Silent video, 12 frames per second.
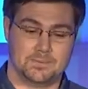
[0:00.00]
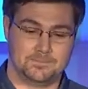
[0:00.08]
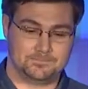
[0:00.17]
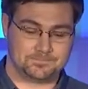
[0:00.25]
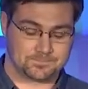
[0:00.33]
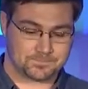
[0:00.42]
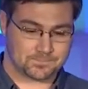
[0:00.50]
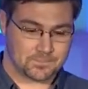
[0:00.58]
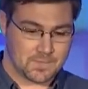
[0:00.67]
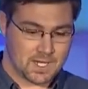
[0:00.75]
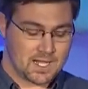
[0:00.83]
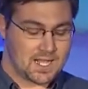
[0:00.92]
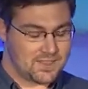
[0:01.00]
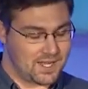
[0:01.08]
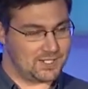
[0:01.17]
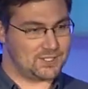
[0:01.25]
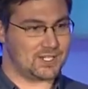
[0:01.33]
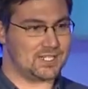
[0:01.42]
And then
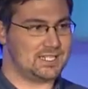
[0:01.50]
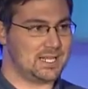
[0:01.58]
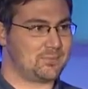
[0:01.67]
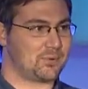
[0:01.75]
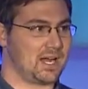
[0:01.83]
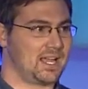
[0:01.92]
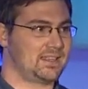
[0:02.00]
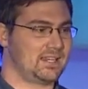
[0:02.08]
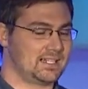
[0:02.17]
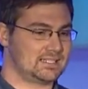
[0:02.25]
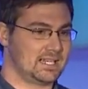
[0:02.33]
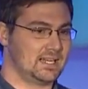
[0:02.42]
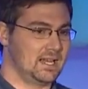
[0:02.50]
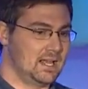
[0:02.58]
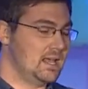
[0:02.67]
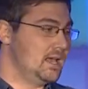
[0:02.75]
I took a deep breath and I said,